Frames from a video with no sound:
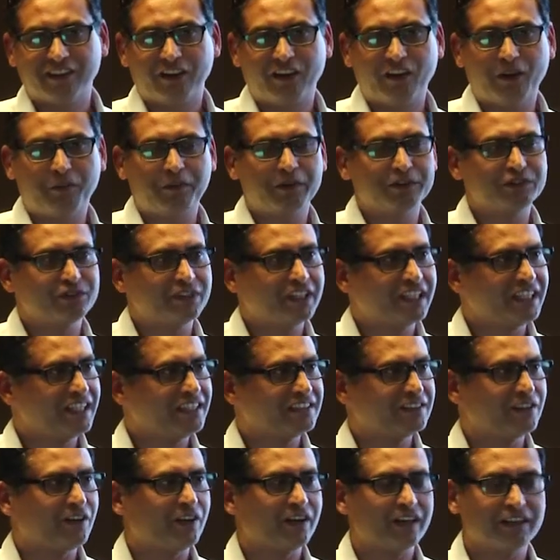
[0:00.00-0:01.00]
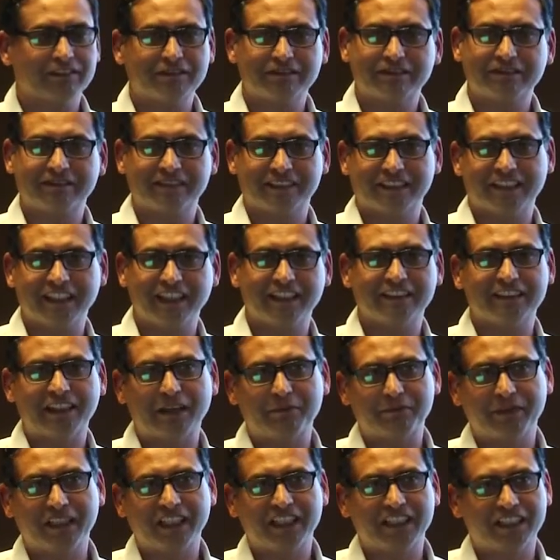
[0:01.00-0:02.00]
opportunities, a lot of things
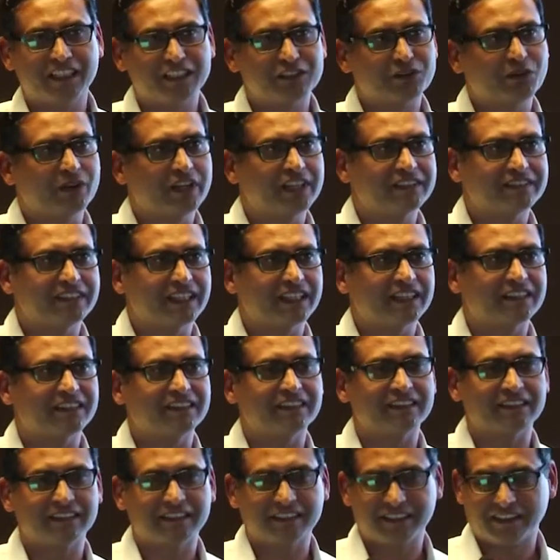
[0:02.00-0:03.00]
happening in the solar sector.